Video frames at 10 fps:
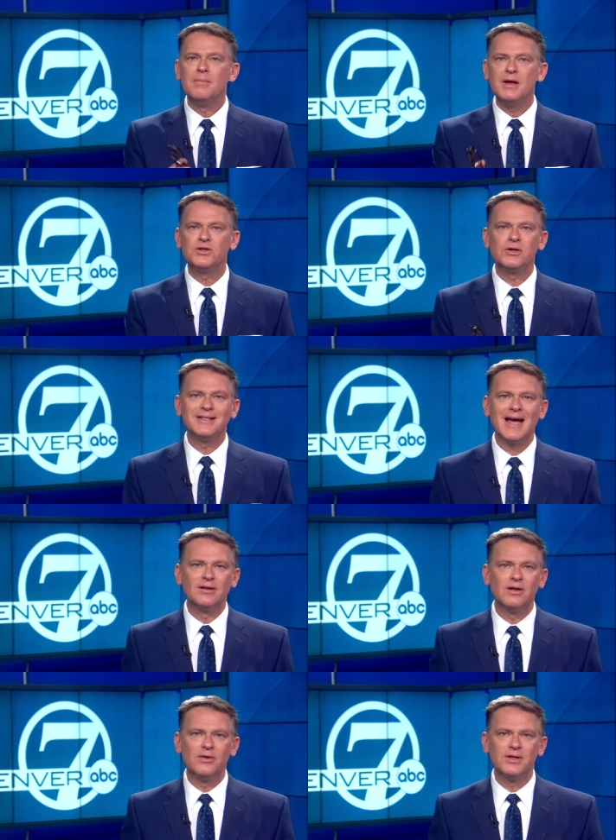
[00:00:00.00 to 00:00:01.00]
Make sure to
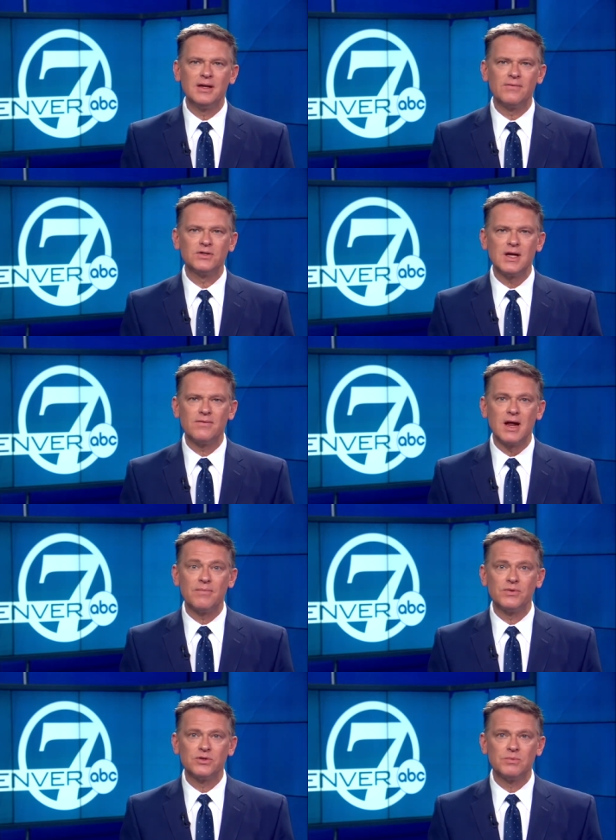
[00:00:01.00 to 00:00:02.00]
download the Denver 7 app
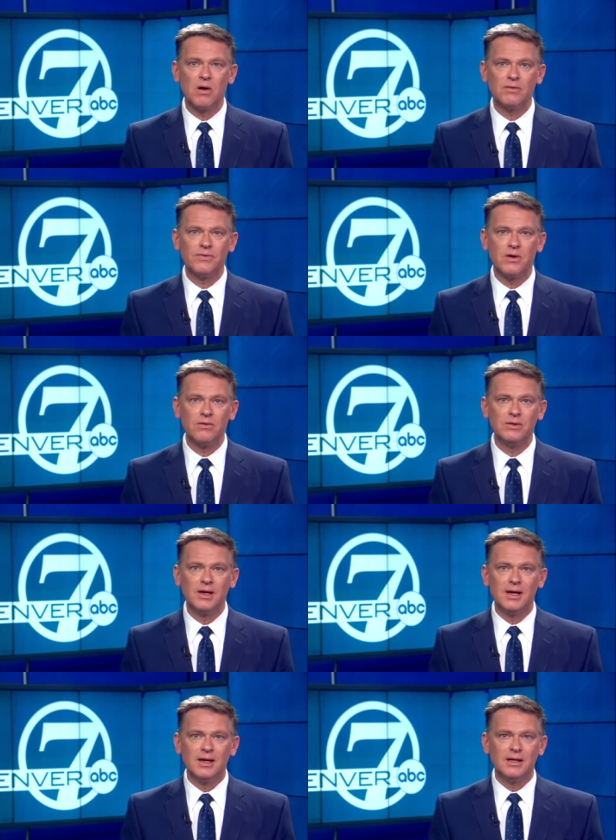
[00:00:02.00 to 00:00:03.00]
for your smartphone.
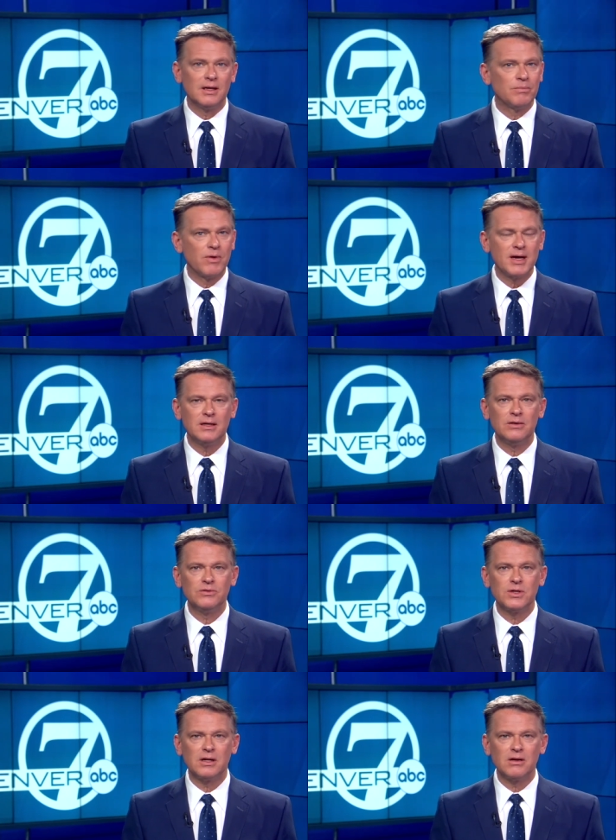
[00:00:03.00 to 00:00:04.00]
You breaking
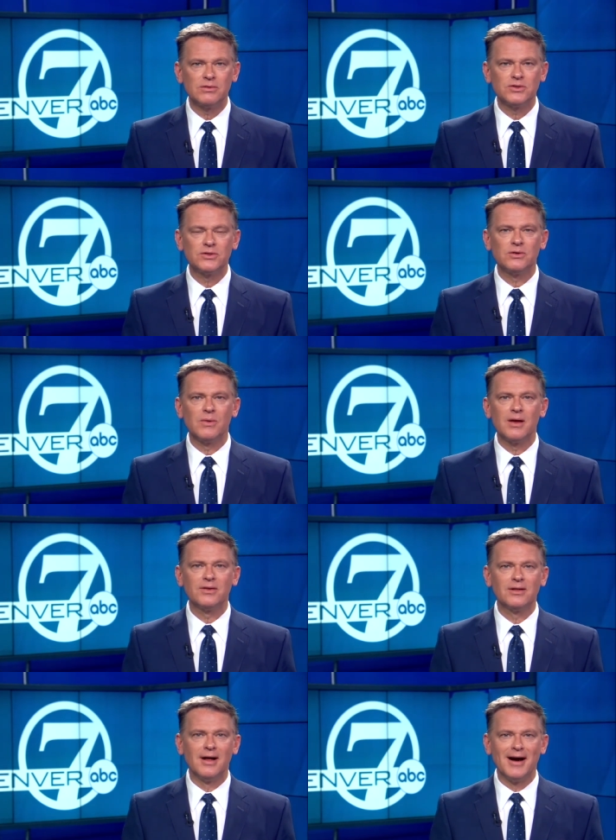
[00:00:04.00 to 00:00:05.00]
news and alerts around the
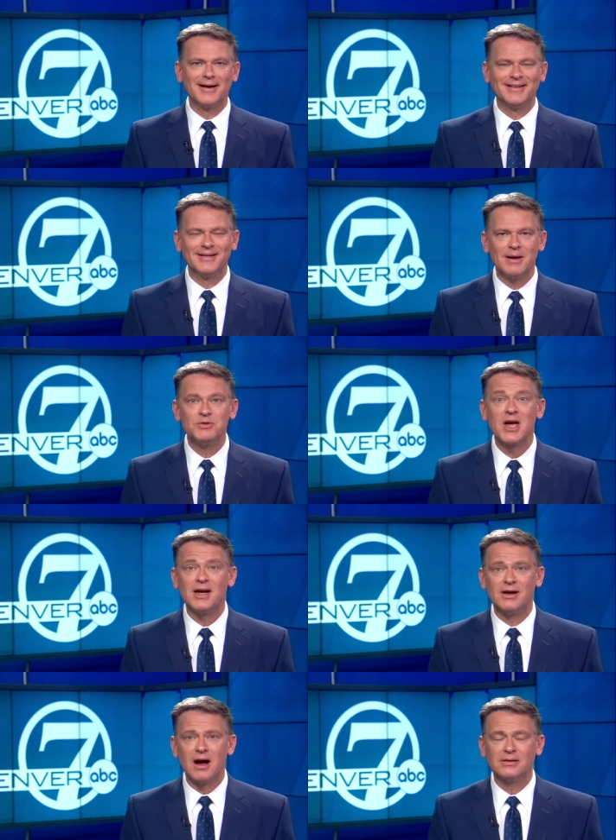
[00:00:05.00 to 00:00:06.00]
clock. I'm
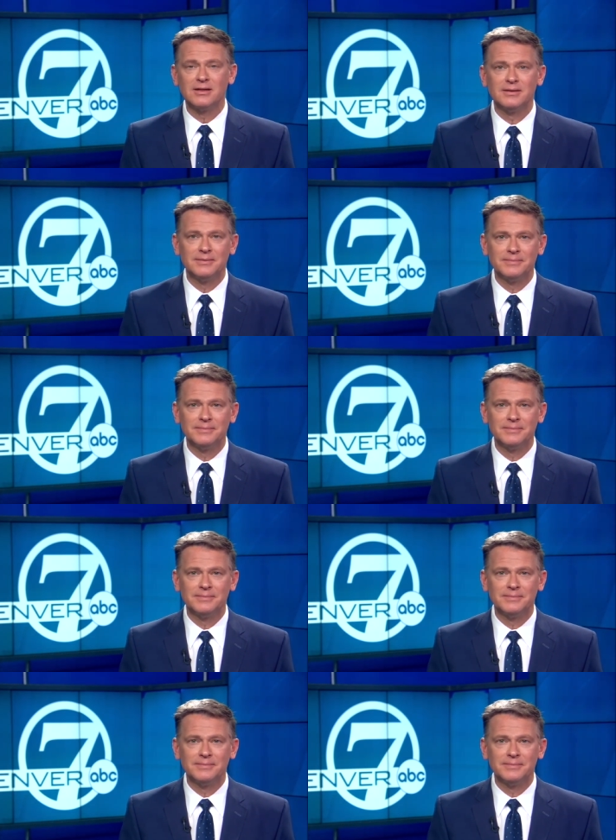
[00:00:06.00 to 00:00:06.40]
Shannon Ogden.